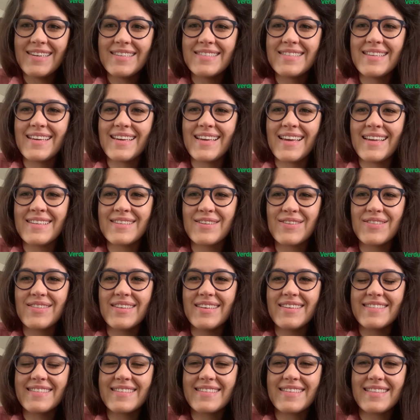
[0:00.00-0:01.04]
dig into
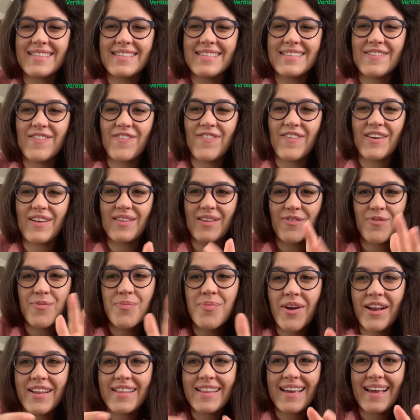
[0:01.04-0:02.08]
this field of
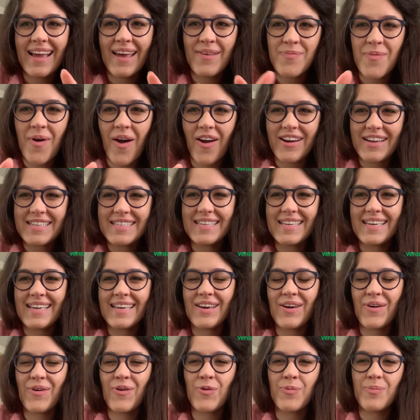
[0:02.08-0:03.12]
branding and
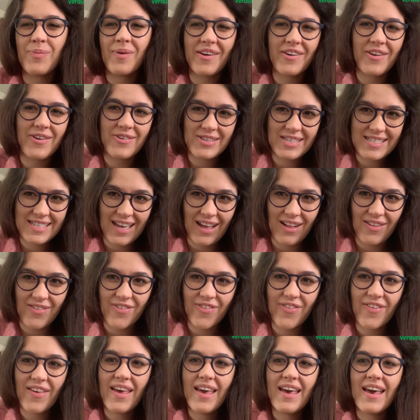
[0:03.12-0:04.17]
marketing all by yourself.
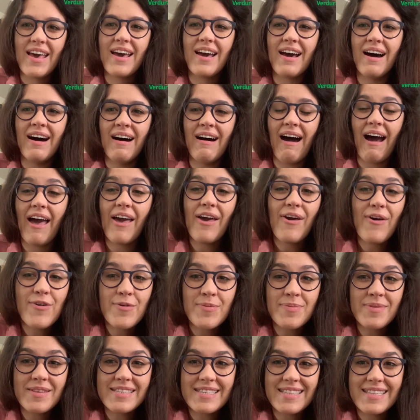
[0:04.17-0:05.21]
I
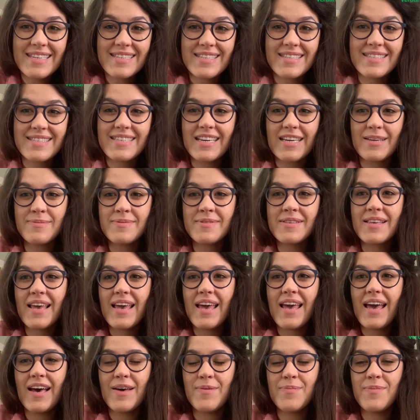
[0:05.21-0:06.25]
hope these little tips
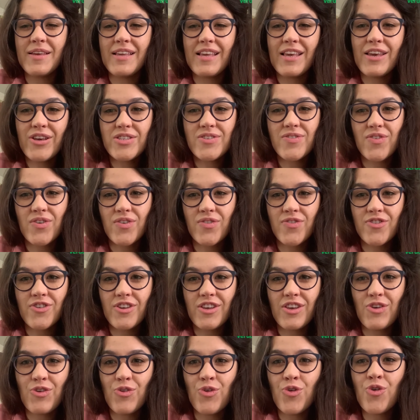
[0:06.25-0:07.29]
have been useful for
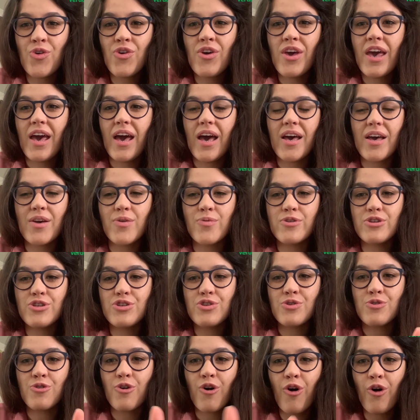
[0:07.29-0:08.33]
you. I
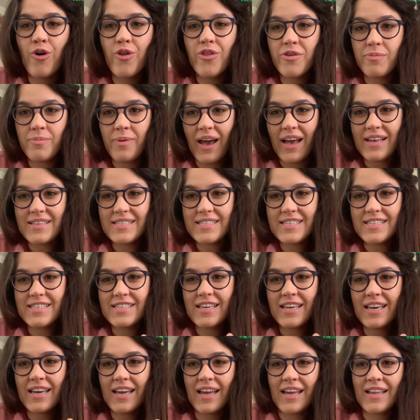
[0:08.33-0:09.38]
wish you all the
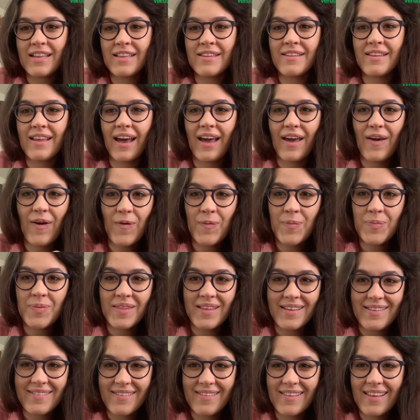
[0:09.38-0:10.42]
best, and I hope
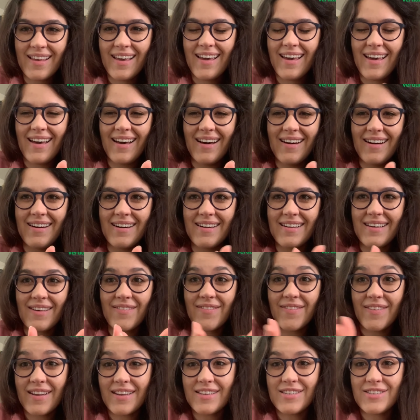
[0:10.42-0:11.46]
this can
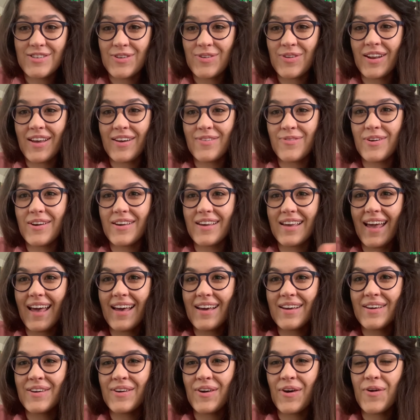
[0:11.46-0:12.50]
finish soon and we
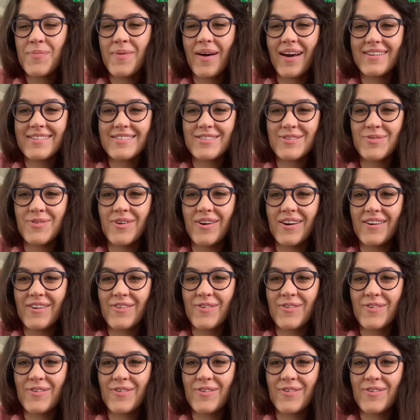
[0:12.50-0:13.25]
can go back to our